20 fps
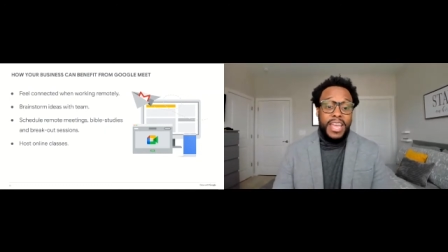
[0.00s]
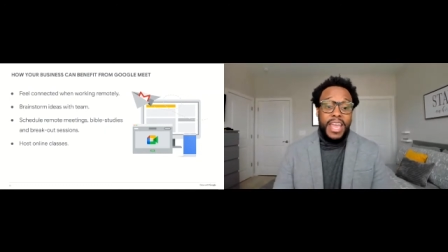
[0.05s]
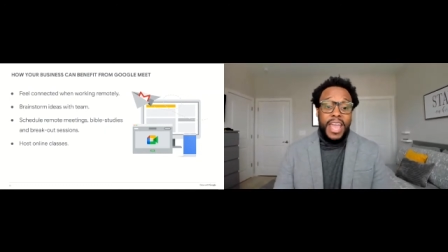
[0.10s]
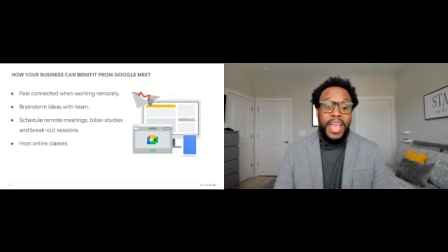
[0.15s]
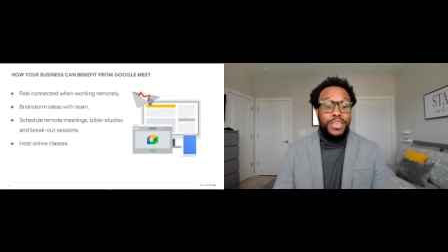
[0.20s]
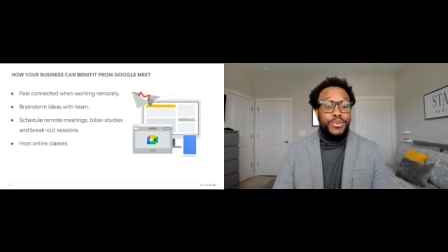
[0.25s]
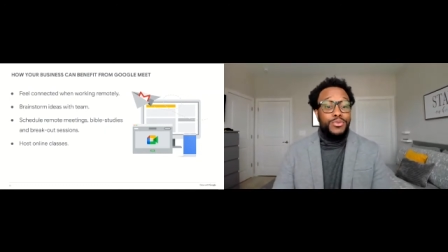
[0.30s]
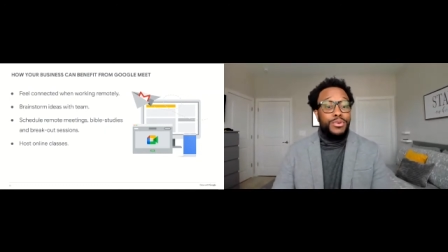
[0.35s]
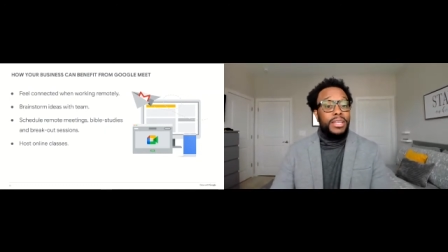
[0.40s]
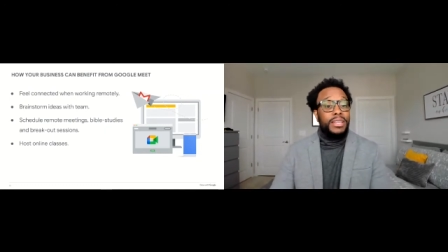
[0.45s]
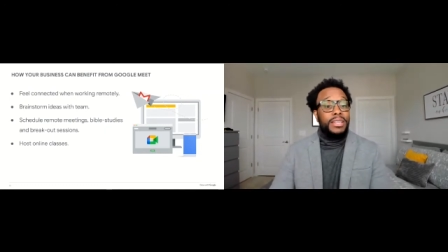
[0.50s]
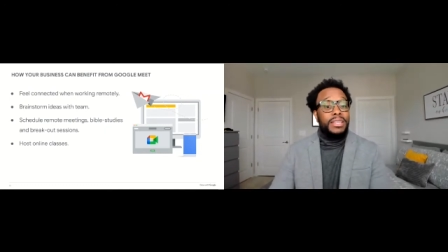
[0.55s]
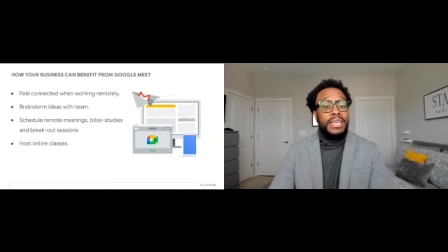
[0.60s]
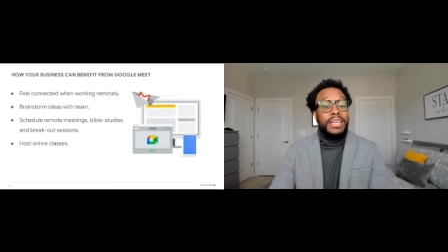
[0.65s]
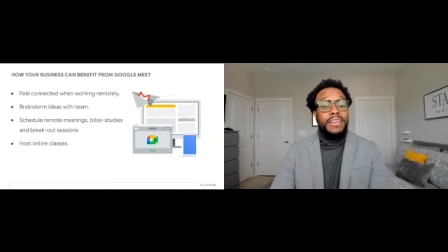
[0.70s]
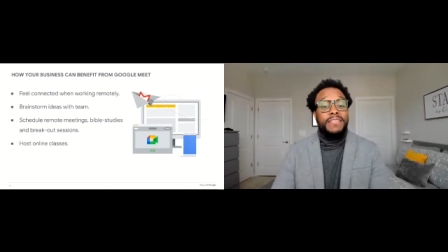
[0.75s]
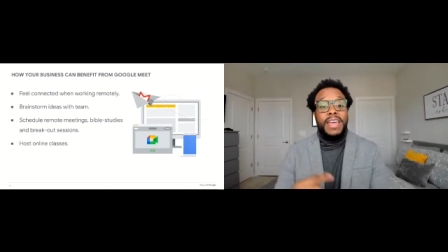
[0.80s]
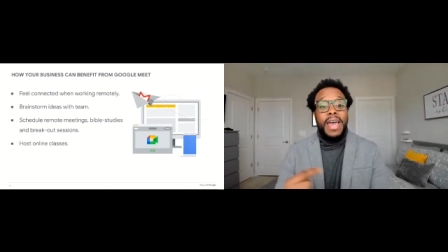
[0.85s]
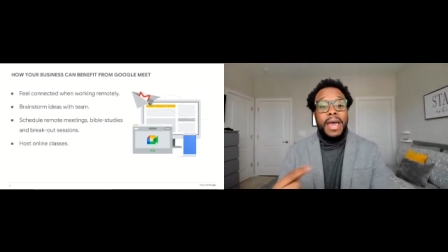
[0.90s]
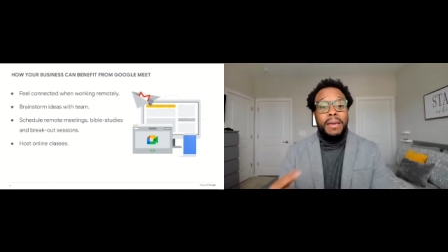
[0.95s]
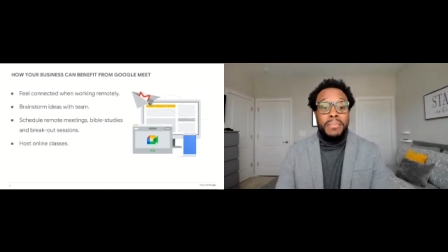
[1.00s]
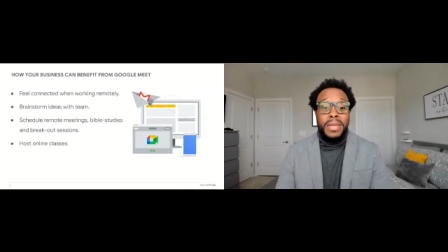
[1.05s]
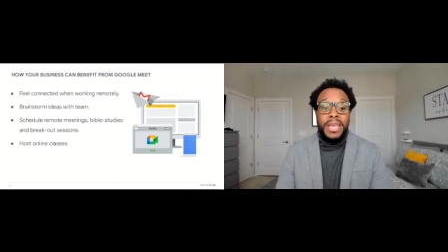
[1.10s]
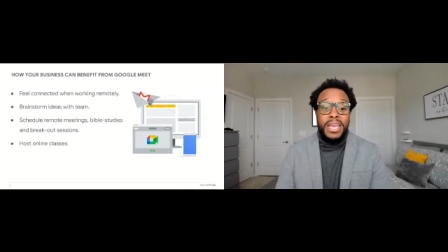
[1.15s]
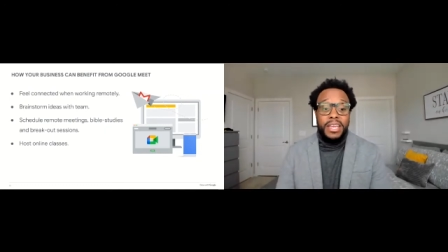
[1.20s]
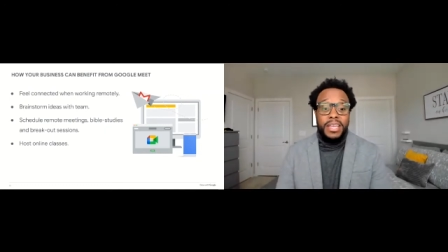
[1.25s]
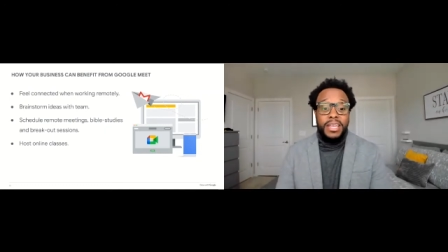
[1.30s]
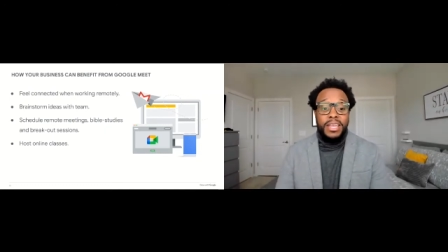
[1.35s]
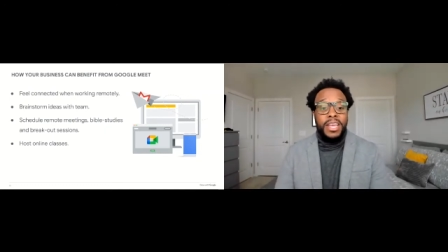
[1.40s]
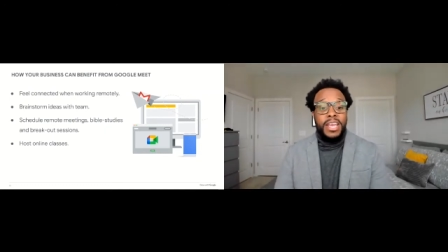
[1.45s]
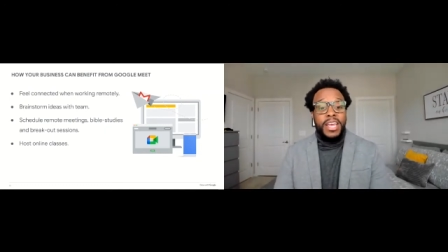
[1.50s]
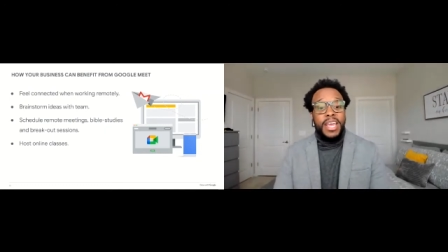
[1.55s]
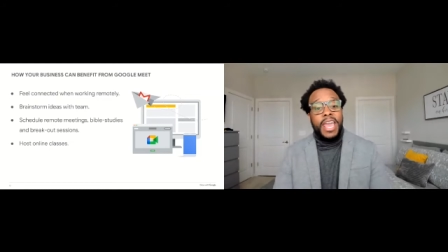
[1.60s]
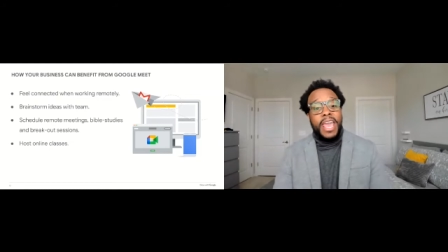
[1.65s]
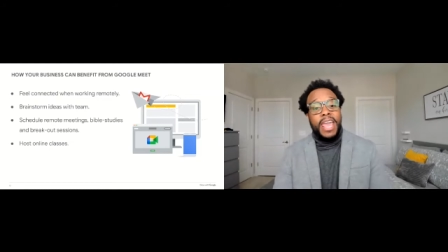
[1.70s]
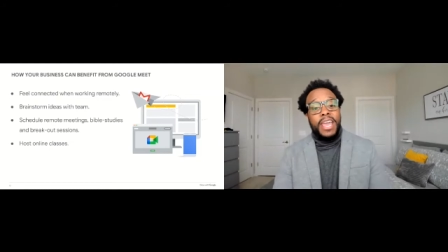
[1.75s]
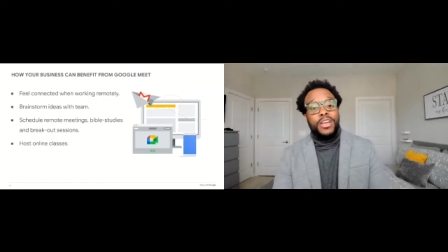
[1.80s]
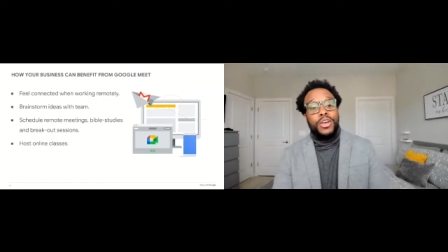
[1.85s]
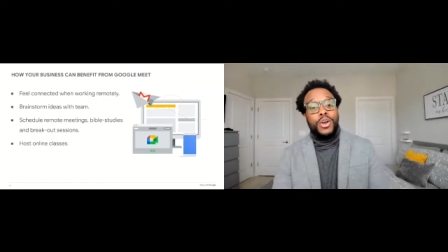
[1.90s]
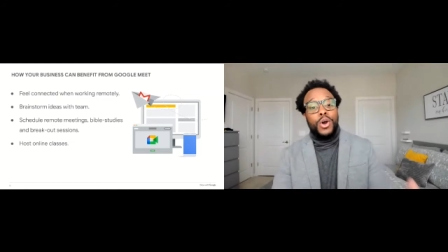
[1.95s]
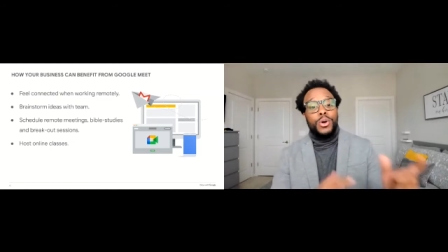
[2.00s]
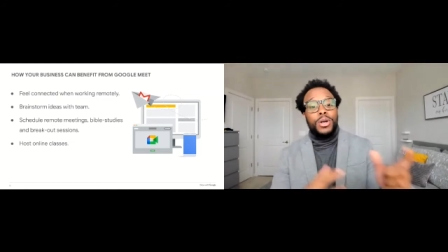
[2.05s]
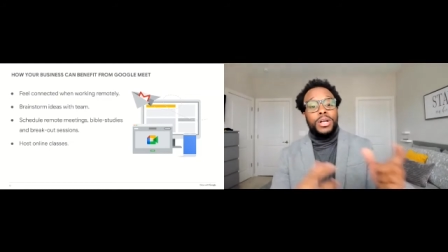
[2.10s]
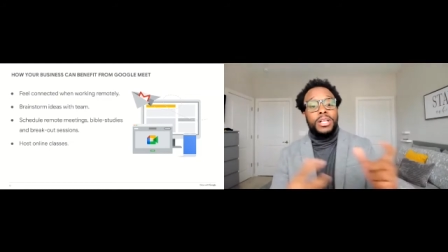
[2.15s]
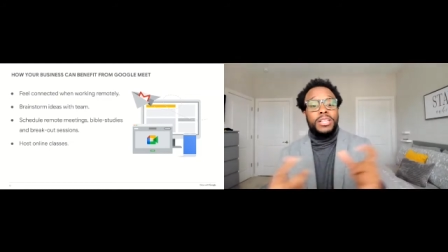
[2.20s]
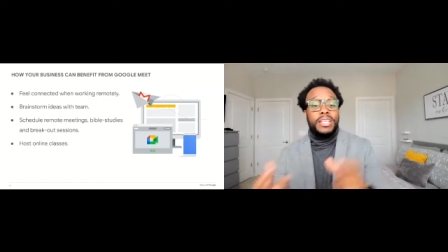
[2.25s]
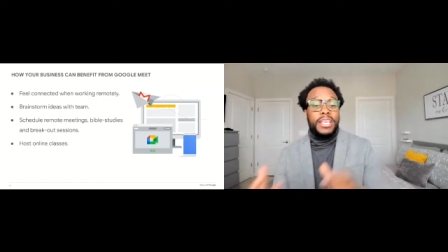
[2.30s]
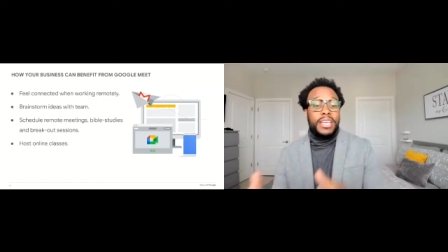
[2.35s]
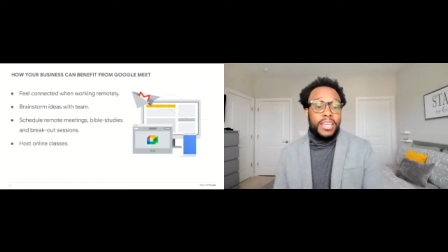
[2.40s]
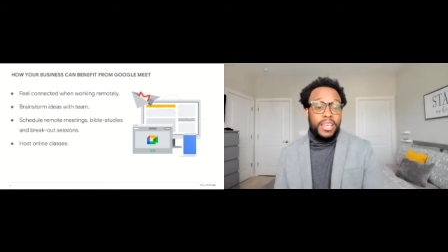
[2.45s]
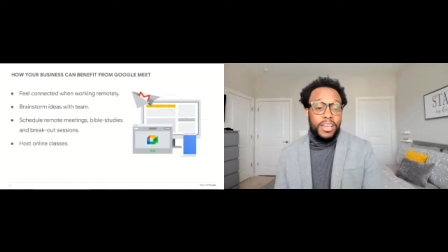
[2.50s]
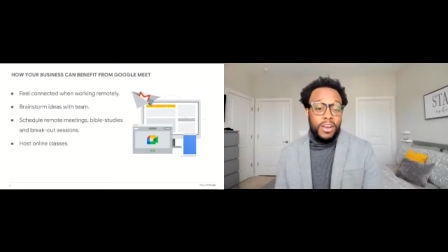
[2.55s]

and you can leave that meeting and go click